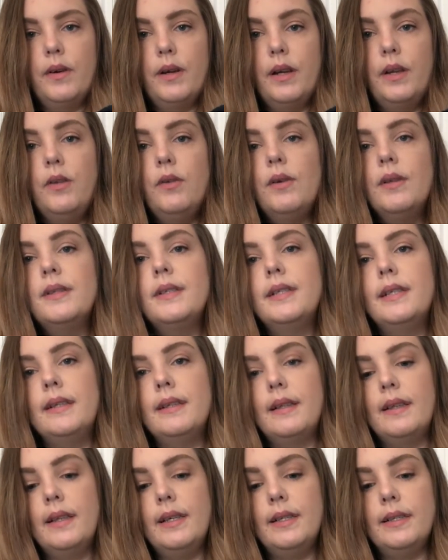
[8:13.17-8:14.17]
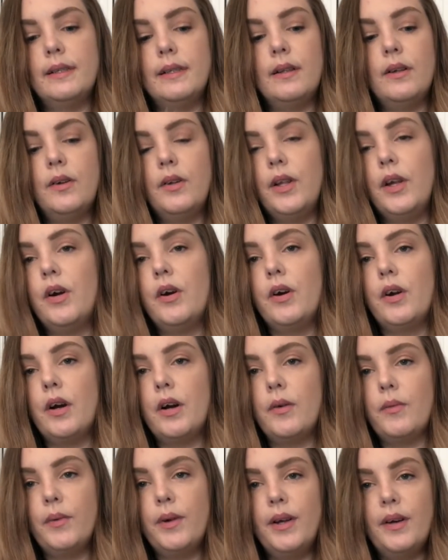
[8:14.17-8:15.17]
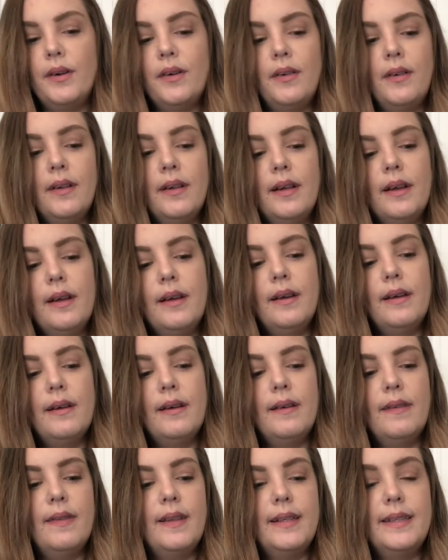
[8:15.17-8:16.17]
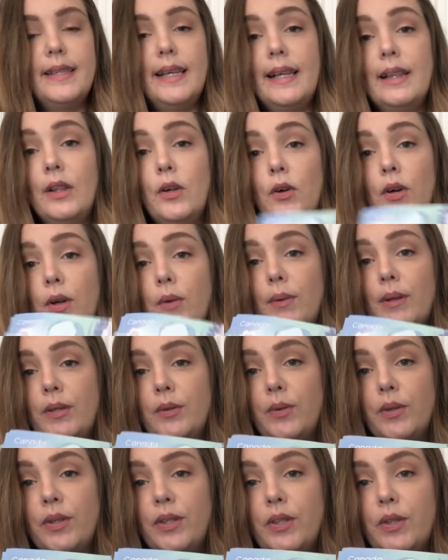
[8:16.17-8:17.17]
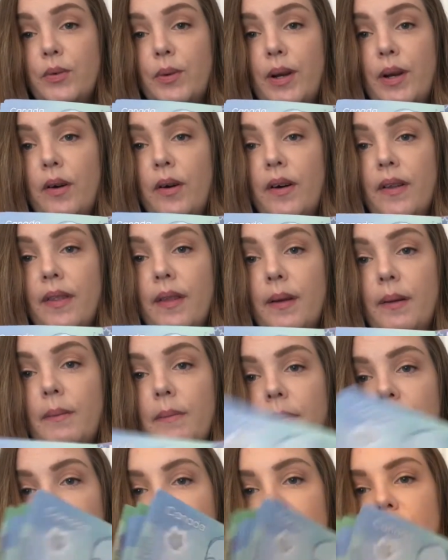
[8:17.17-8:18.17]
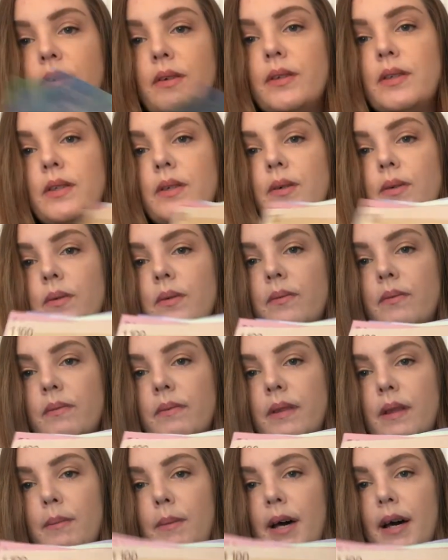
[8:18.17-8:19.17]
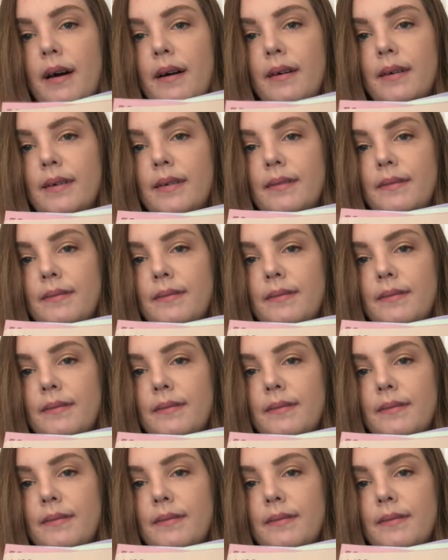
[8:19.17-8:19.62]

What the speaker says: And you can see that these clearly are not real. They say Learning Resources right on them, and also the back.